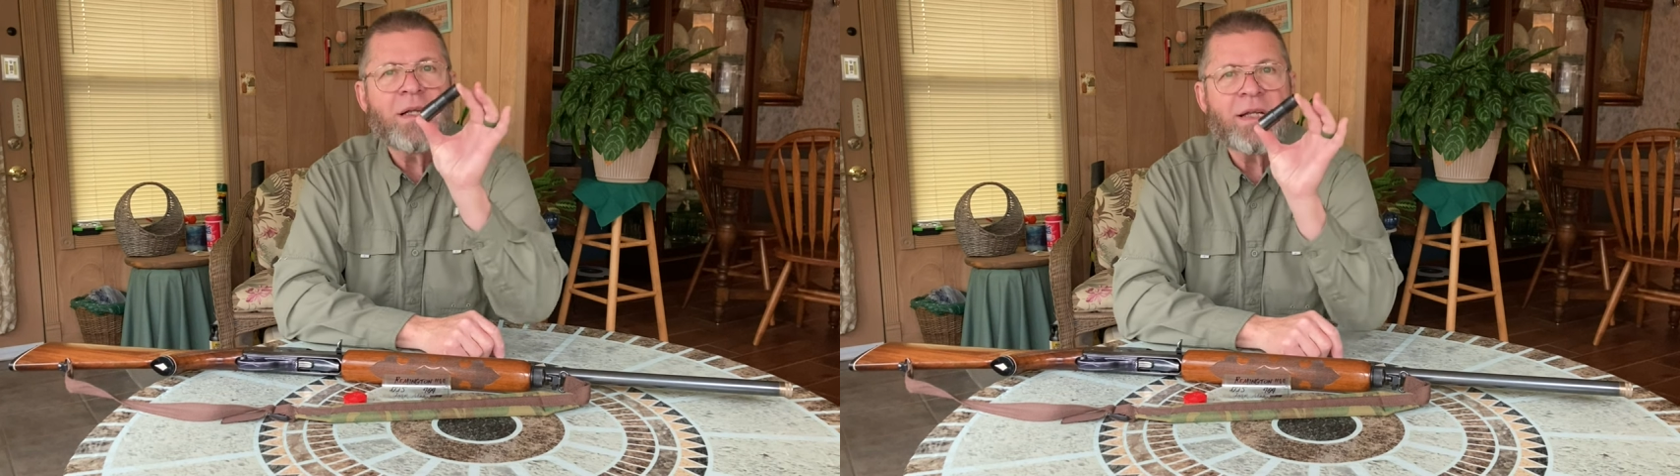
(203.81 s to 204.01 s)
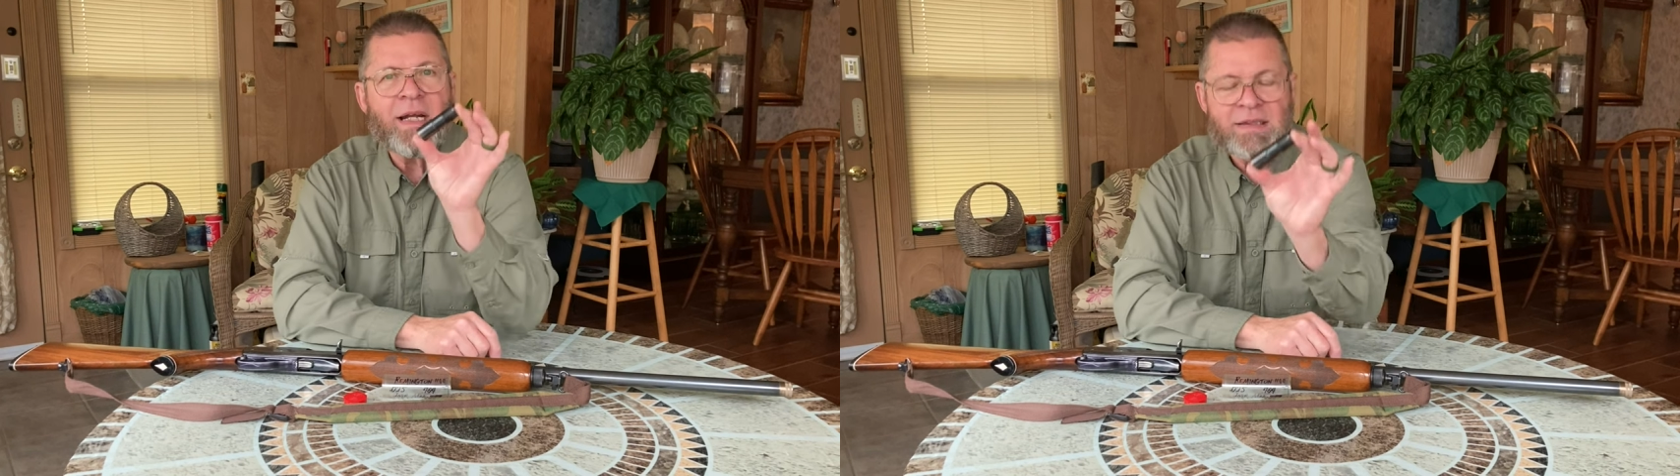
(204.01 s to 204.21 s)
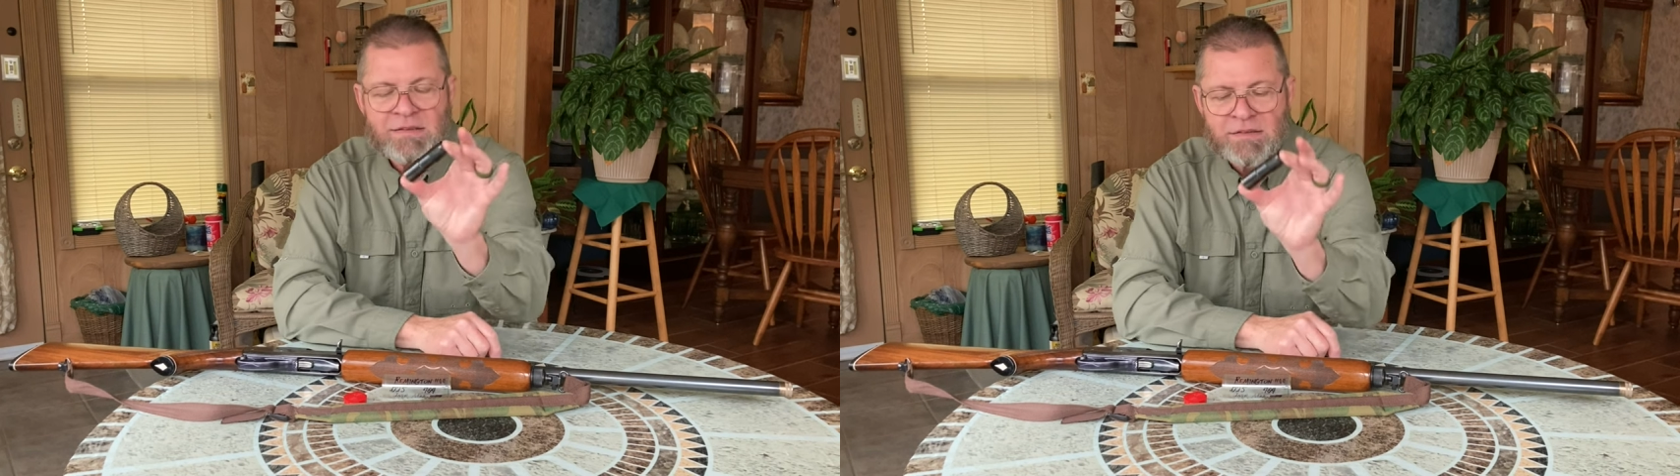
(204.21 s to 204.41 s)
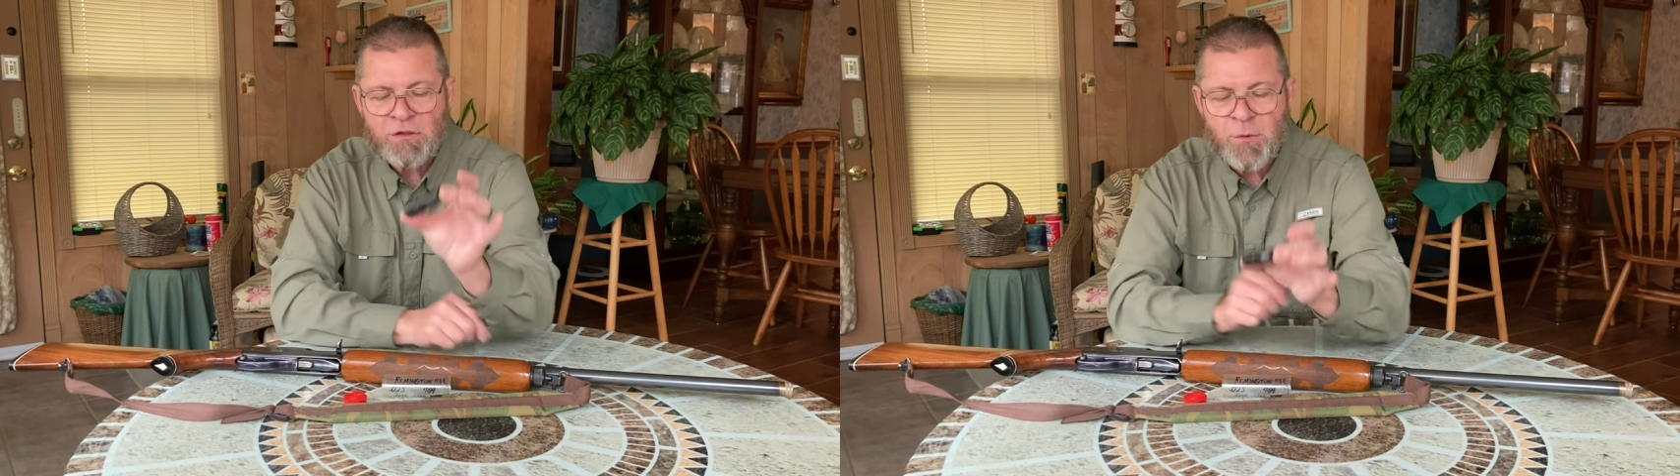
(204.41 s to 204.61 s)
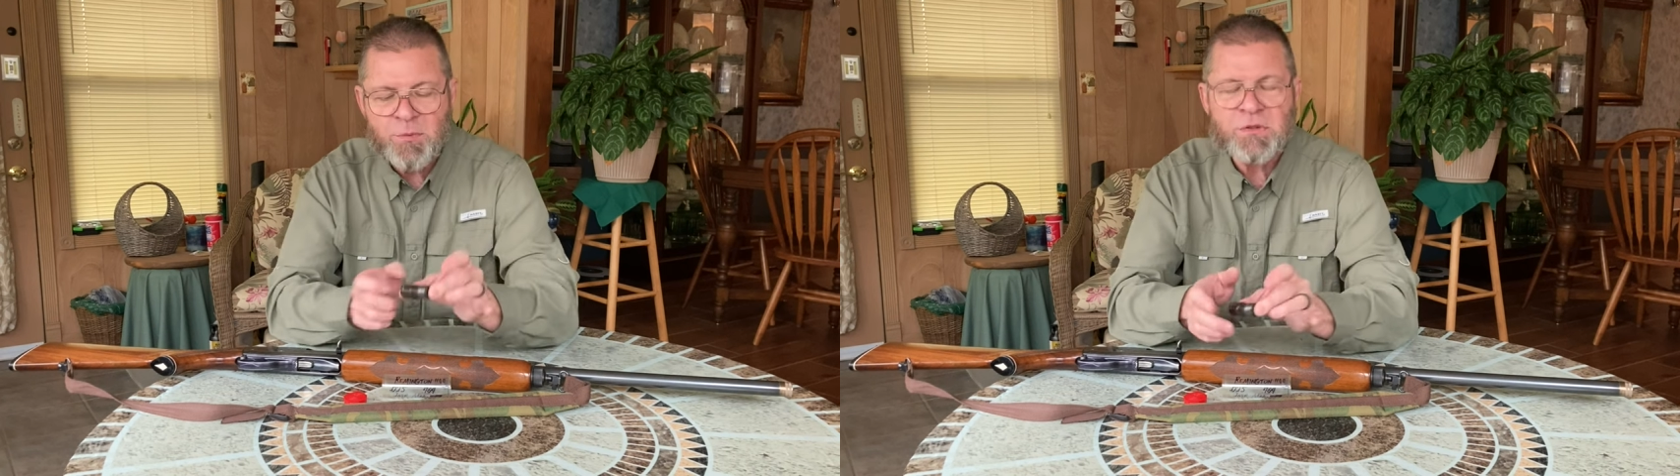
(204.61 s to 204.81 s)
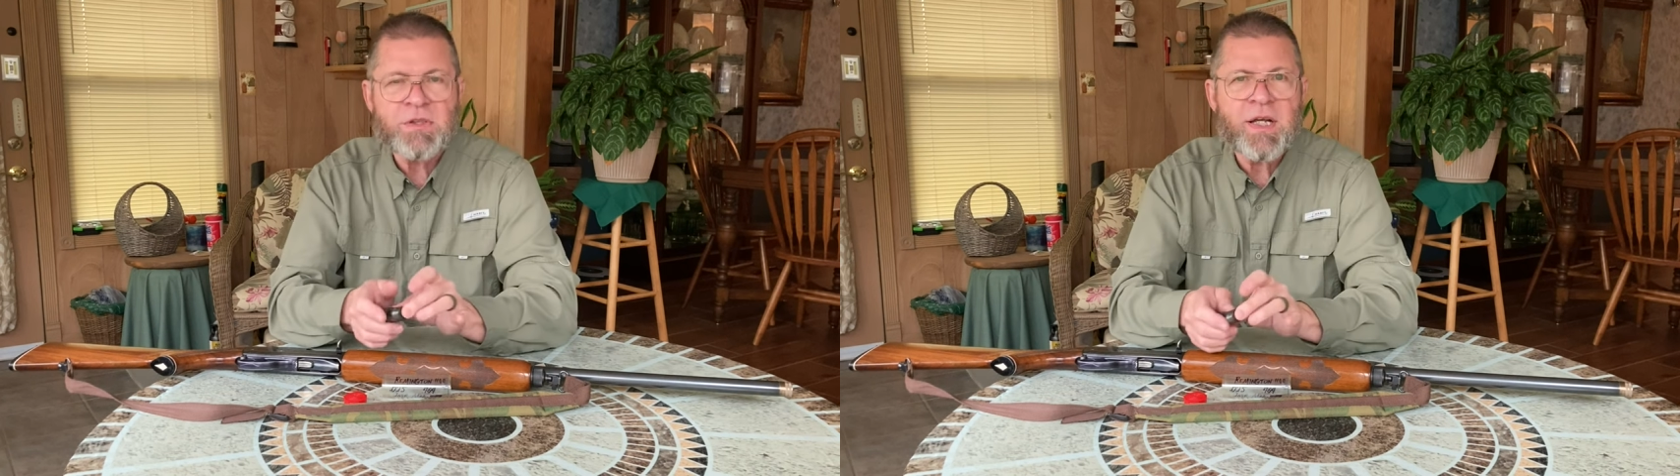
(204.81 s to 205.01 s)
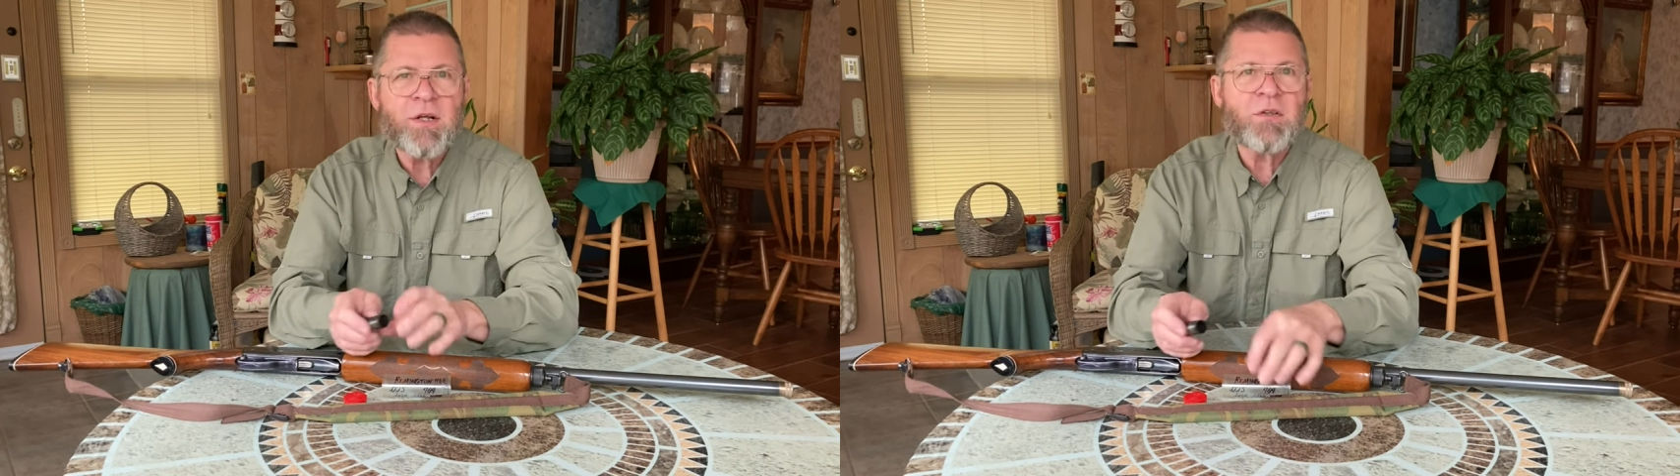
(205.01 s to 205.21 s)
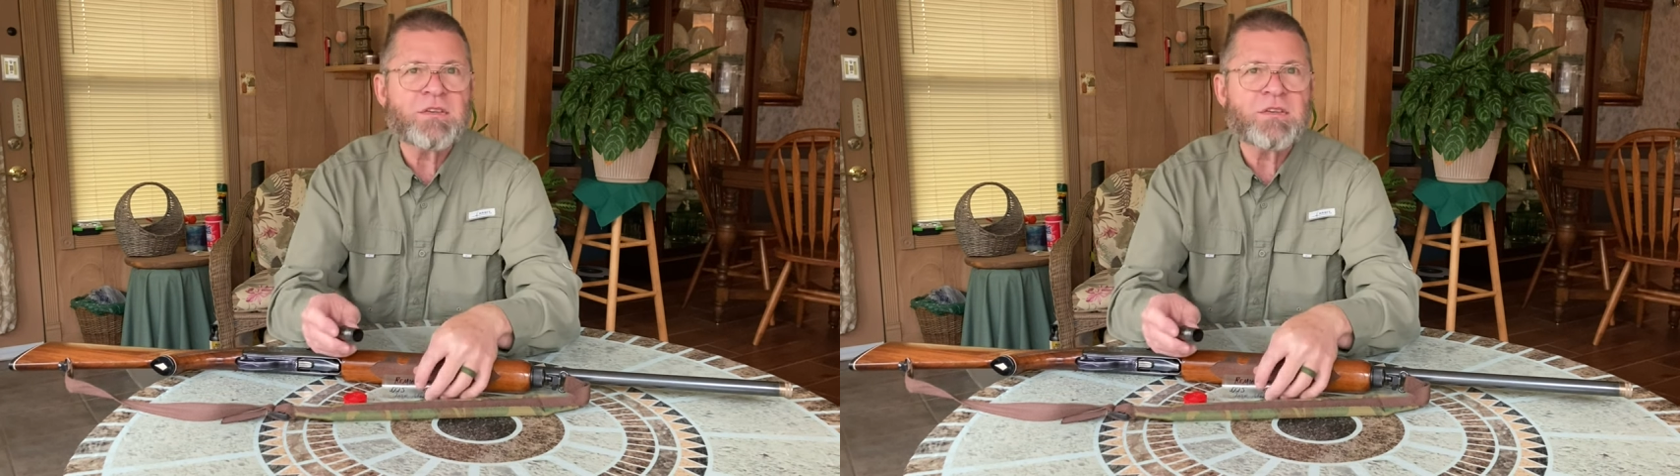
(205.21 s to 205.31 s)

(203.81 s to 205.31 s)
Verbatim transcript: that is a super steel,